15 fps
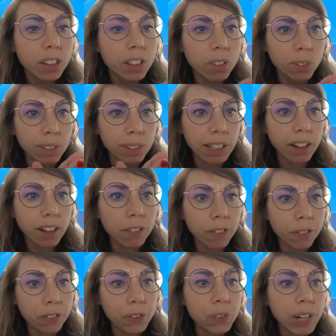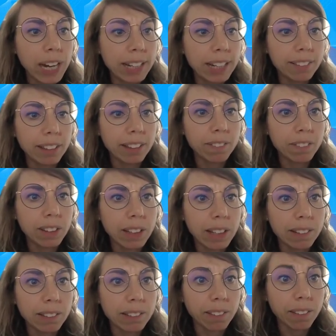So there are a few items
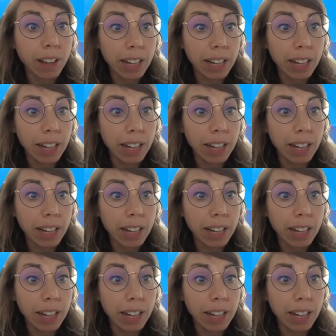that